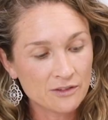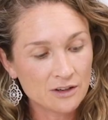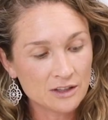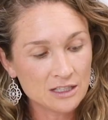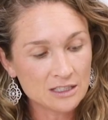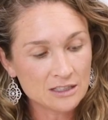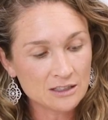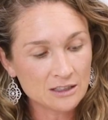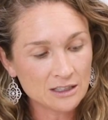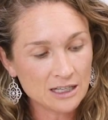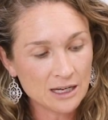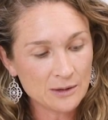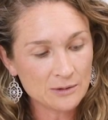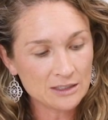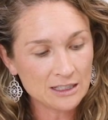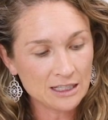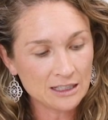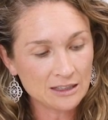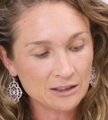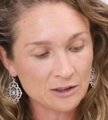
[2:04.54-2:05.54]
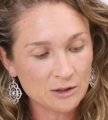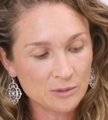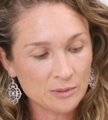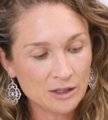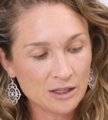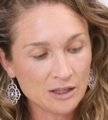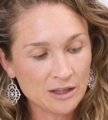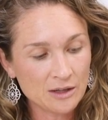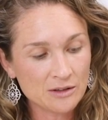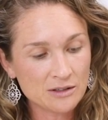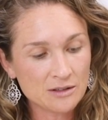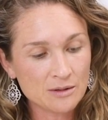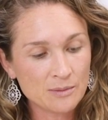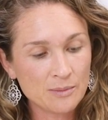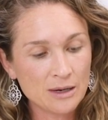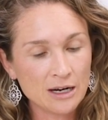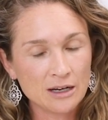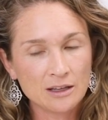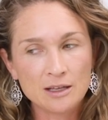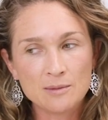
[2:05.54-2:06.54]
For this look, I would take a little bit of this
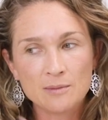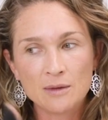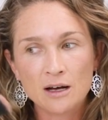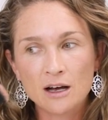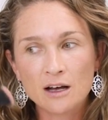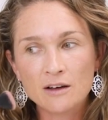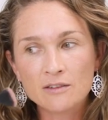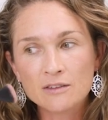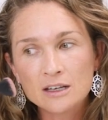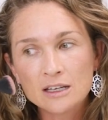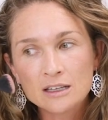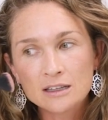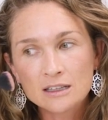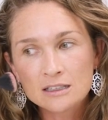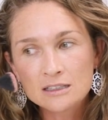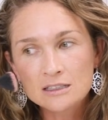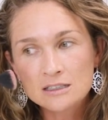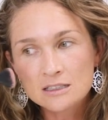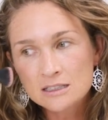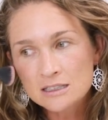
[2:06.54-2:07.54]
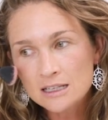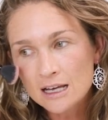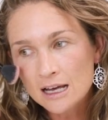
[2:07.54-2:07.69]
Barely Mauve and let's just